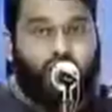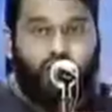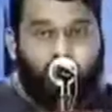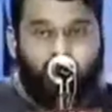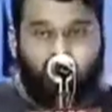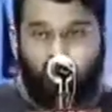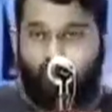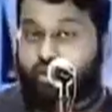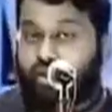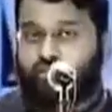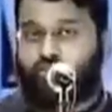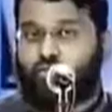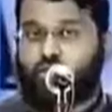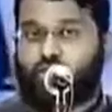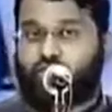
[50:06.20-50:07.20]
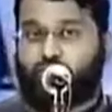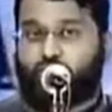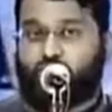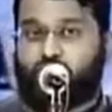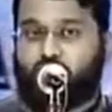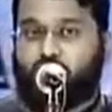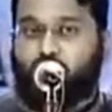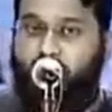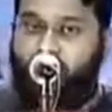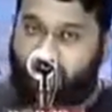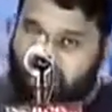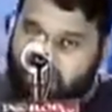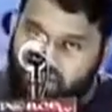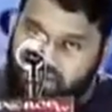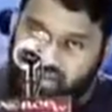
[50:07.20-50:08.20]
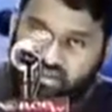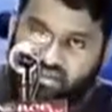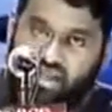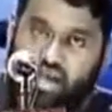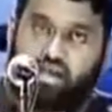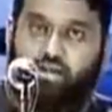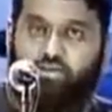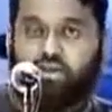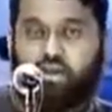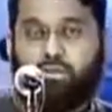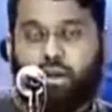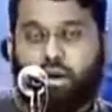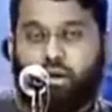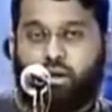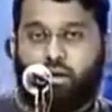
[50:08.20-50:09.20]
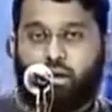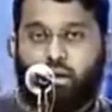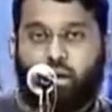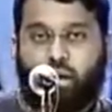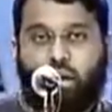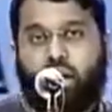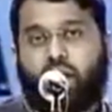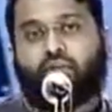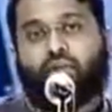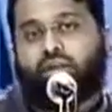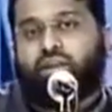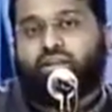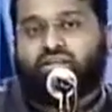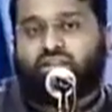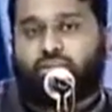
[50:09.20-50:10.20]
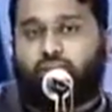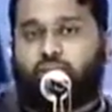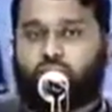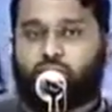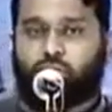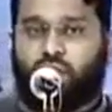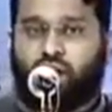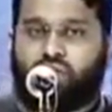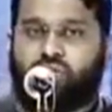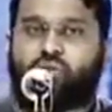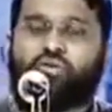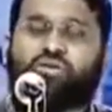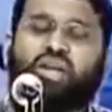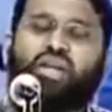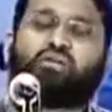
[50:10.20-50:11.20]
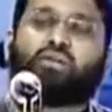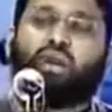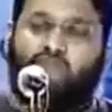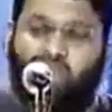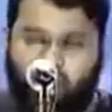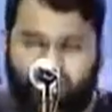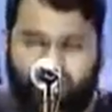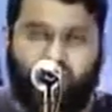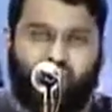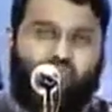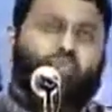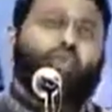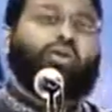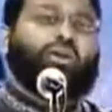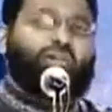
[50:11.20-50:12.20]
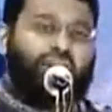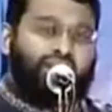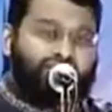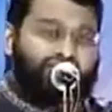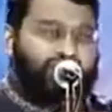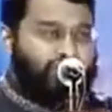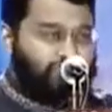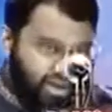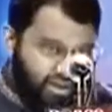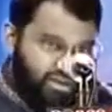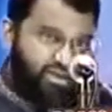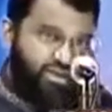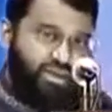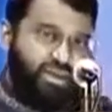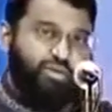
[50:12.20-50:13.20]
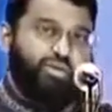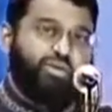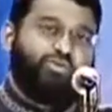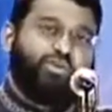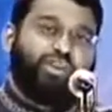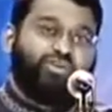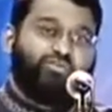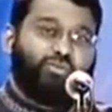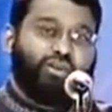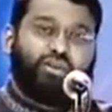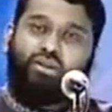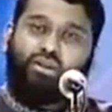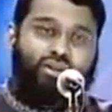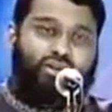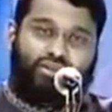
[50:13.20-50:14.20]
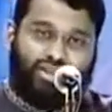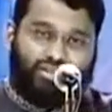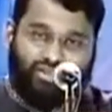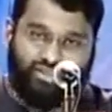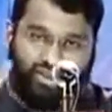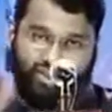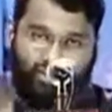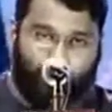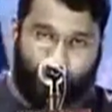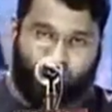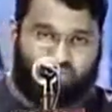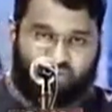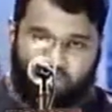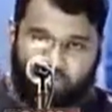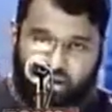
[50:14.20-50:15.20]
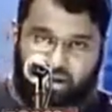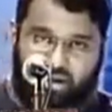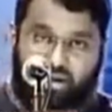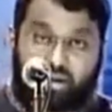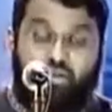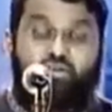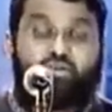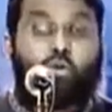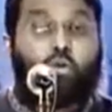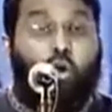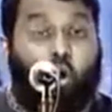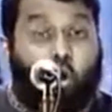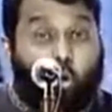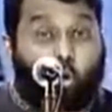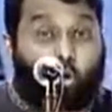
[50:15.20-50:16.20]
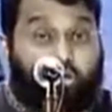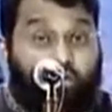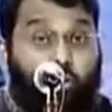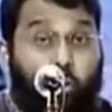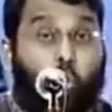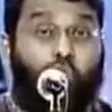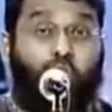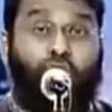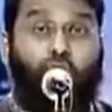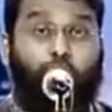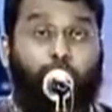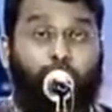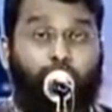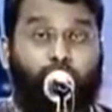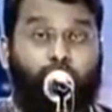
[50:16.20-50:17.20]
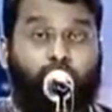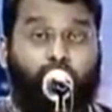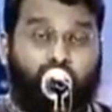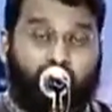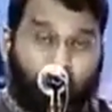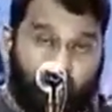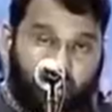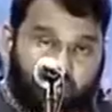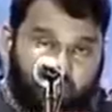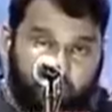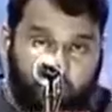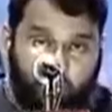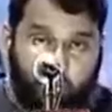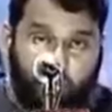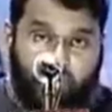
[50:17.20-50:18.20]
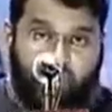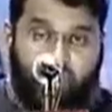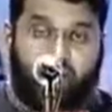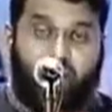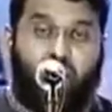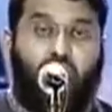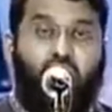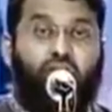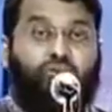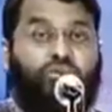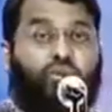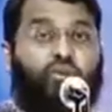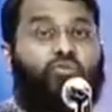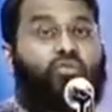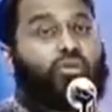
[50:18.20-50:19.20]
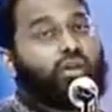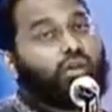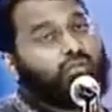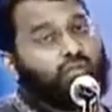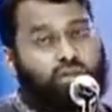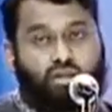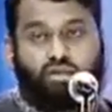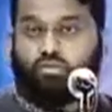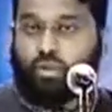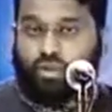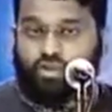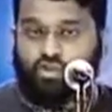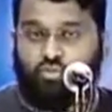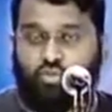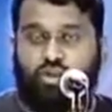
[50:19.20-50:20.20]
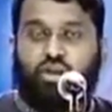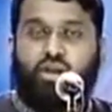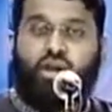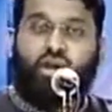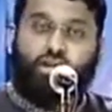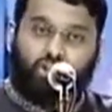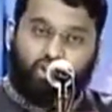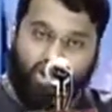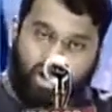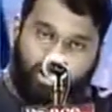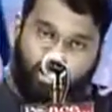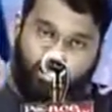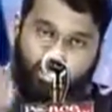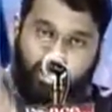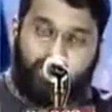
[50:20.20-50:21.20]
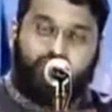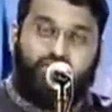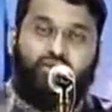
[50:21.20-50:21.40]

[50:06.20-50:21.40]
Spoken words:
Allah will not forgive me. And that is a sign of Iman. And the less Iman you have, you say, Allah is Ghafoor, Allah is Rahman, He will forgive me. That's not a part of Iman. So we're always hopeful of Allah's mercy and fearful of Allah's punishment. And inshallah, that is the